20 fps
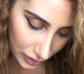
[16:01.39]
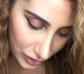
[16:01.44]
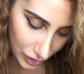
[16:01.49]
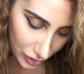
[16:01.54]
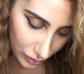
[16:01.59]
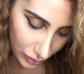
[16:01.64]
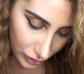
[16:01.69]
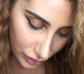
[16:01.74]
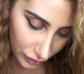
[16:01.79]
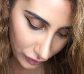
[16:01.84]

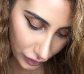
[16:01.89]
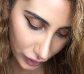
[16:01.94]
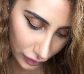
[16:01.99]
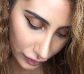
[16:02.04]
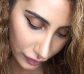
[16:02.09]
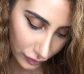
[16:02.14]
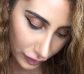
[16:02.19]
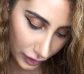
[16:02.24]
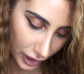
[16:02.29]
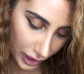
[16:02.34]
She wouldn't have
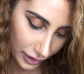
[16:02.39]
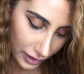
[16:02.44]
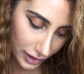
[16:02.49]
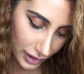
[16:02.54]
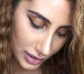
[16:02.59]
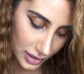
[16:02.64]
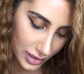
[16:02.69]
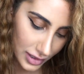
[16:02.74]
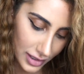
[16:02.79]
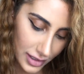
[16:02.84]
gone far. I
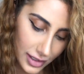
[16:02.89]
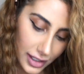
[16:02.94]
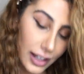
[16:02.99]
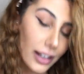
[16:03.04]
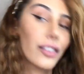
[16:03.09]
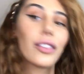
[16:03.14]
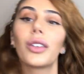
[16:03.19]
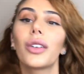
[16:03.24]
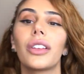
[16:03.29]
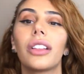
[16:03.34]
think she's
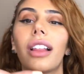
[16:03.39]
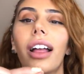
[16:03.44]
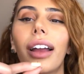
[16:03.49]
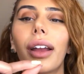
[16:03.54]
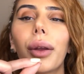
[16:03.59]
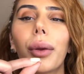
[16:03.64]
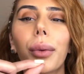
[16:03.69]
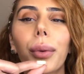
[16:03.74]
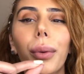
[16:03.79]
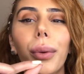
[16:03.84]
scared of all the light.